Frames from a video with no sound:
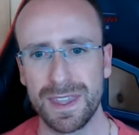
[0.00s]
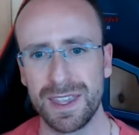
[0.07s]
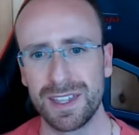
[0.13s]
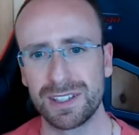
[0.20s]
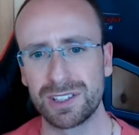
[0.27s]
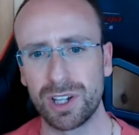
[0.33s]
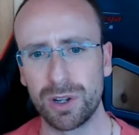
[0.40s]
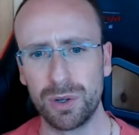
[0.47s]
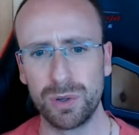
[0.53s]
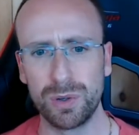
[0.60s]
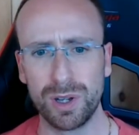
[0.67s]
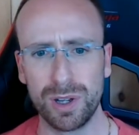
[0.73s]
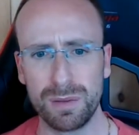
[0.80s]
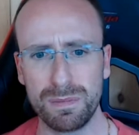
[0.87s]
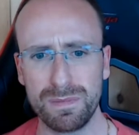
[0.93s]

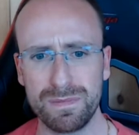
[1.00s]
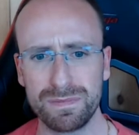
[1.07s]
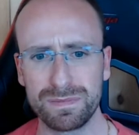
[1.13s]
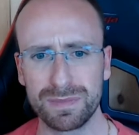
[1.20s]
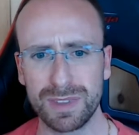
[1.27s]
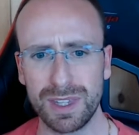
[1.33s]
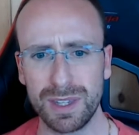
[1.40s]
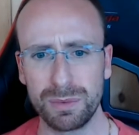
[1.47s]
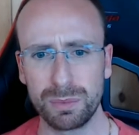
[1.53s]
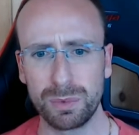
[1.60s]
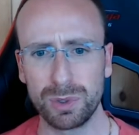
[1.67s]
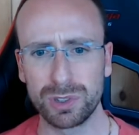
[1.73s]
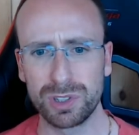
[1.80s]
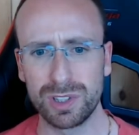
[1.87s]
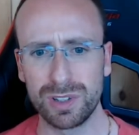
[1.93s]
So it
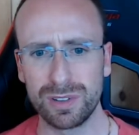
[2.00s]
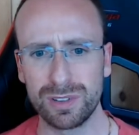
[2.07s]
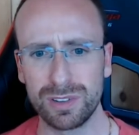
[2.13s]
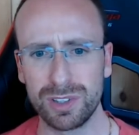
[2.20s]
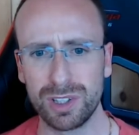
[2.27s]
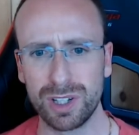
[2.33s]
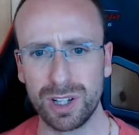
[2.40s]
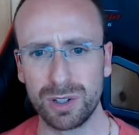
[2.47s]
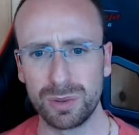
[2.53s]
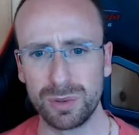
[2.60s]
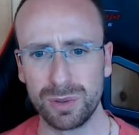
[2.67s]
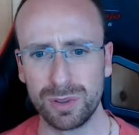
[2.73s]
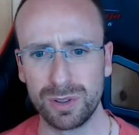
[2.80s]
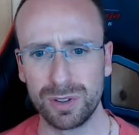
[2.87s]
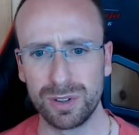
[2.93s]
wasn't
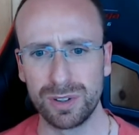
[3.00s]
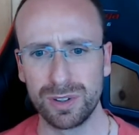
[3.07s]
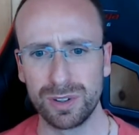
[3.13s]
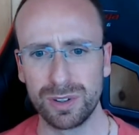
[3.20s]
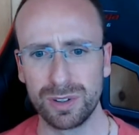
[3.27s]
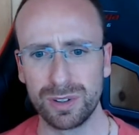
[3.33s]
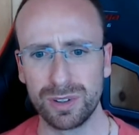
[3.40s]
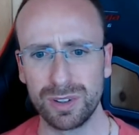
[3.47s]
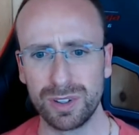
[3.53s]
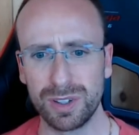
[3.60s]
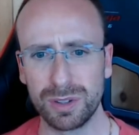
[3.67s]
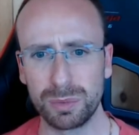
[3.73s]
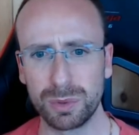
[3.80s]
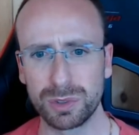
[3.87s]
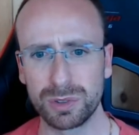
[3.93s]

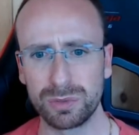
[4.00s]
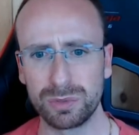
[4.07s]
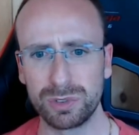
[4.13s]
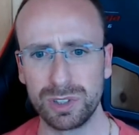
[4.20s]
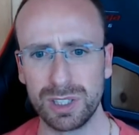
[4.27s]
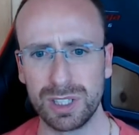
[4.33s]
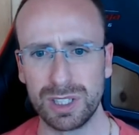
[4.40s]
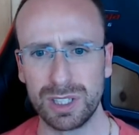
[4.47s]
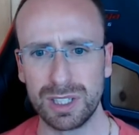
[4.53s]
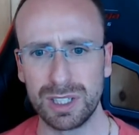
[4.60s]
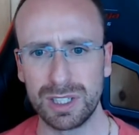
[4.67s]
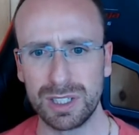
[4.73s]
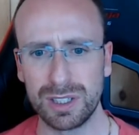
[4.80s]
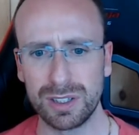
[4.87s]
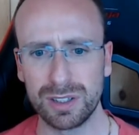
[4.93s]

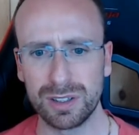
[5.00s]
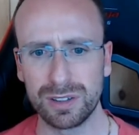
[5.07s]
really